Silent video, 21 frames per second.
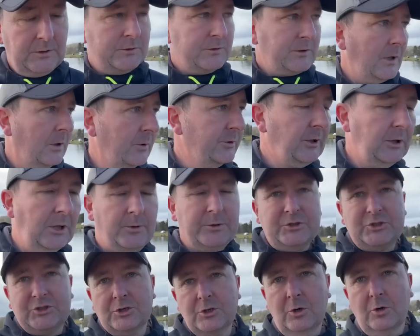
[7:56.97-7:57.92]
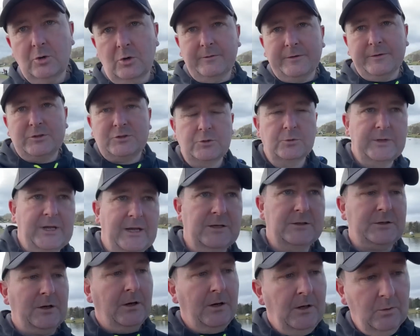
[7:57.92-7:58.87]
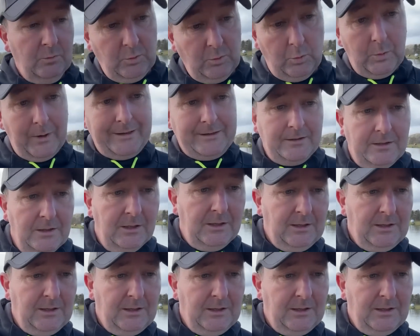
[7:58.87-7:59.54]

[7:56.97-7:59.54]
So the lowest score over the two days will win.